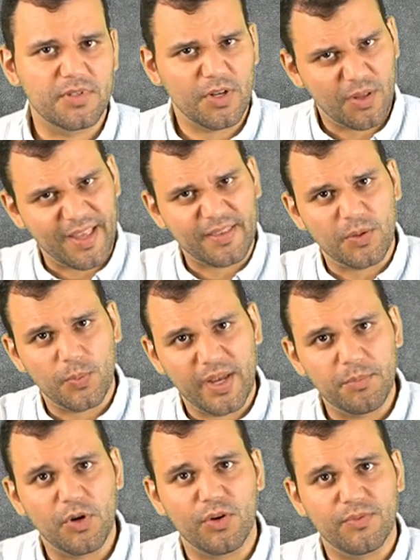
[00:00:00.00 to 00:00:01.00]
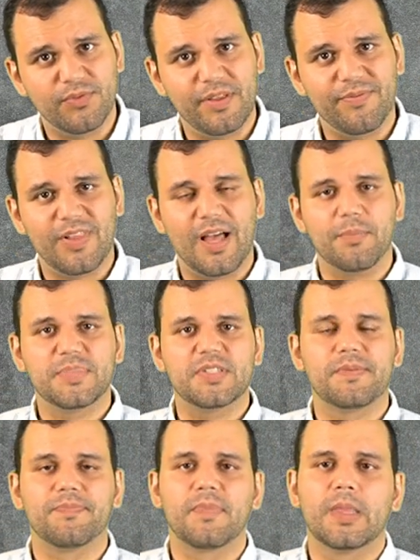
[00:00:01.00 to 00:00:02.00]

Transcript: you know, like the rainbow flip-flops